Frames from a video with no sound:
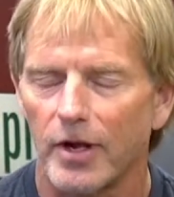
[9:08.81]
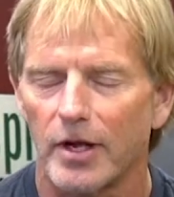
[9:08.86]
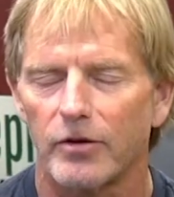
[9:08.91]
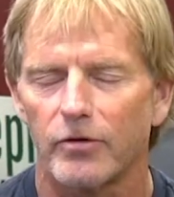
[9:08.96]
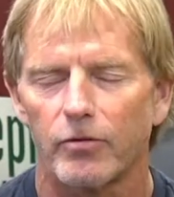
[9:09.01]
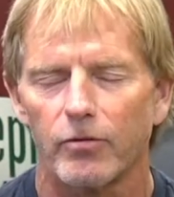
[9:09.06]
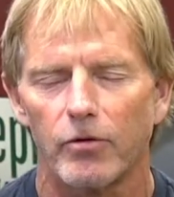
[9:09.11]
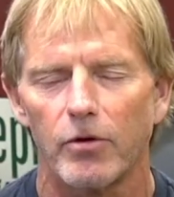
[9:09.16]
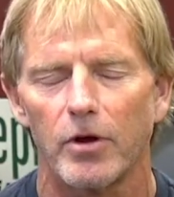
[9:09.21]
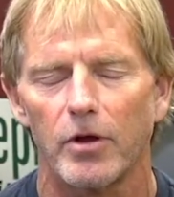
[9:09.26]

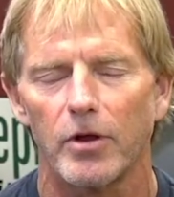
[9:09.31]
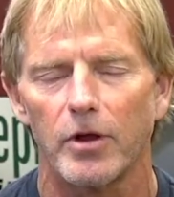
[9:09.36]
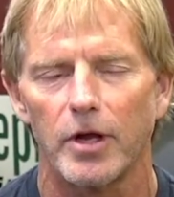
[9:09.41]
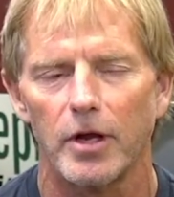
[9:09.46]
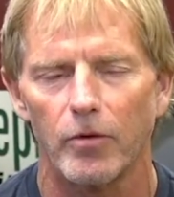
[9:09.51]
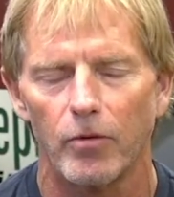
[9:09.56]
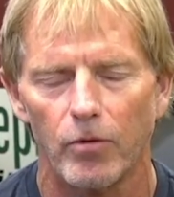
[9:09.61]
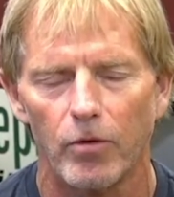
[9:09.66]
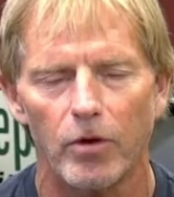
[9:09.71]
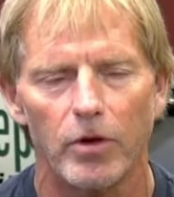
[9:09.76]
It's
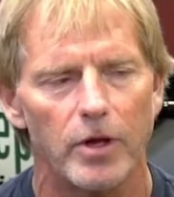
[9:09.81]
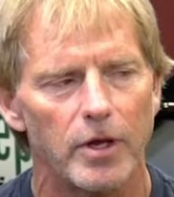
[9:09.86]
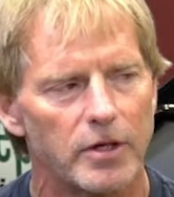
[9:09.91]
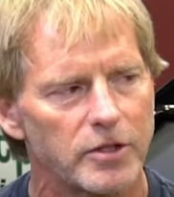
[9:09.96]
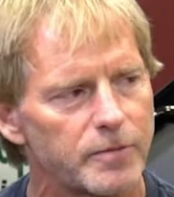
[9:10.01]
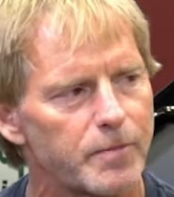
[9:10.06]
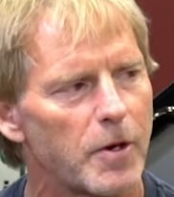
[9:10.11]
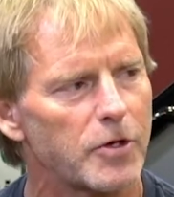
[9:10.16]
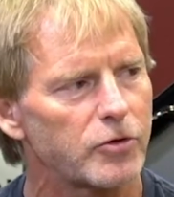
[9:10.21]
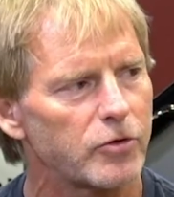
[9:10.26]
really, really a
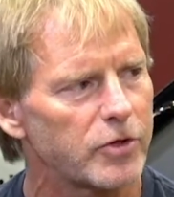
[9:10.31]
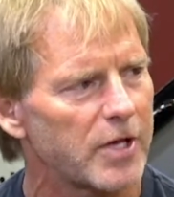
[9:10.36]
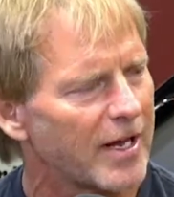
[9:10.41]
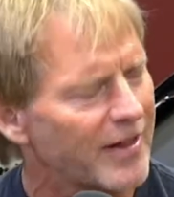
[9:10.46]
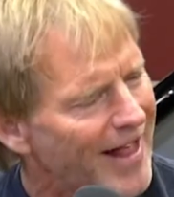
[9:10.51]
special thing.